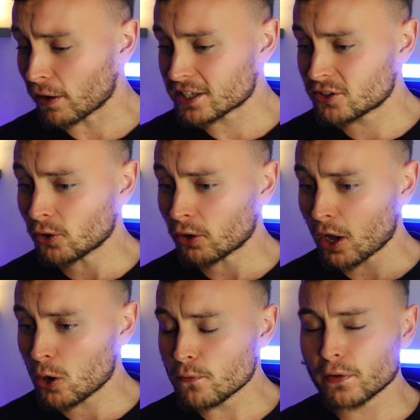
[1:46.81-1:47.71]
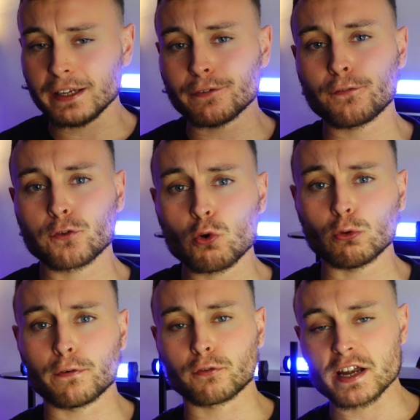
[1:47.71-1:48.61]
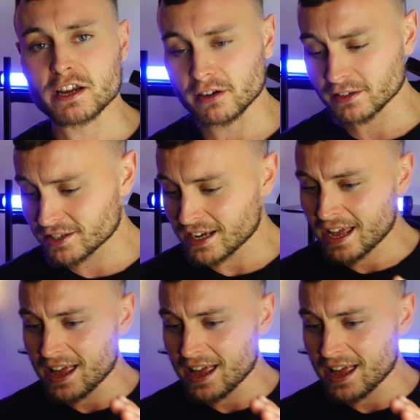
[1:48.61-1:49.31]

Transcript: It's not an overly floral fragrance.